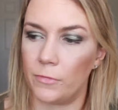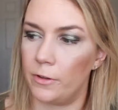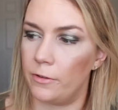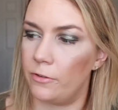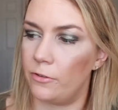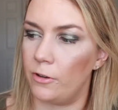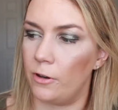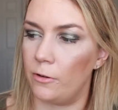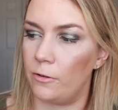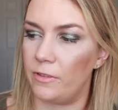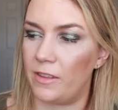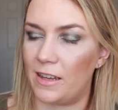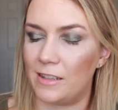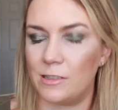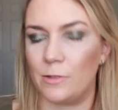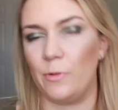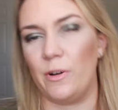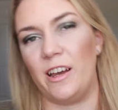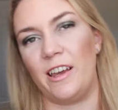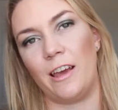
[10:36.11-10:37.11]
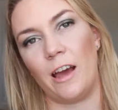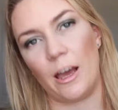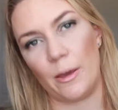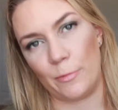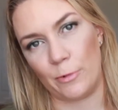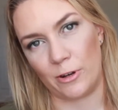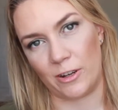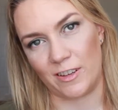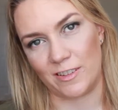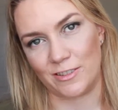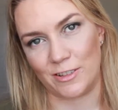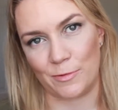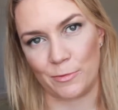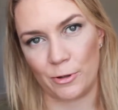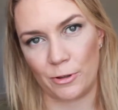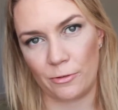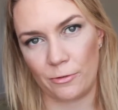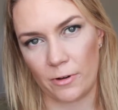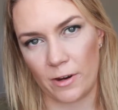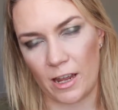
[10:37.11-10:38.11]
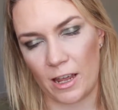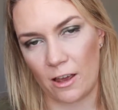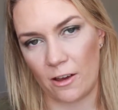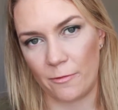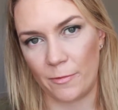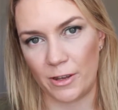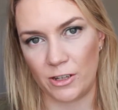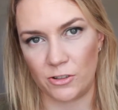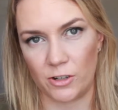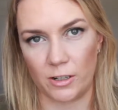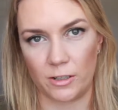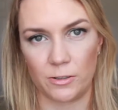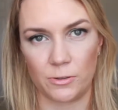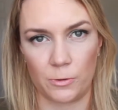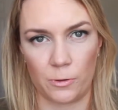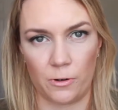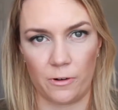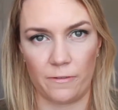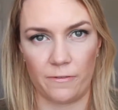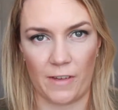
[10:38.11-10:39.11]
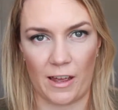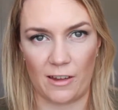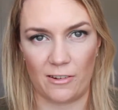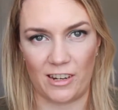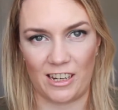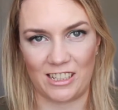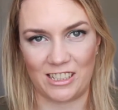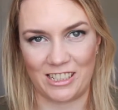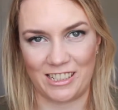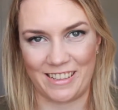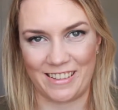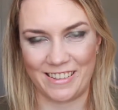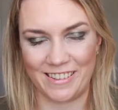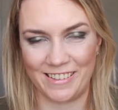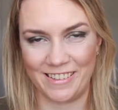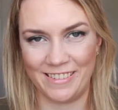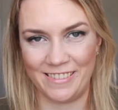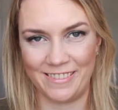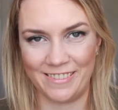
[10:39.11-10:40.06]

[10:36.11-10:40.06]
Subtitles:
So that's why I put it as number 3 of my drugstore foundations.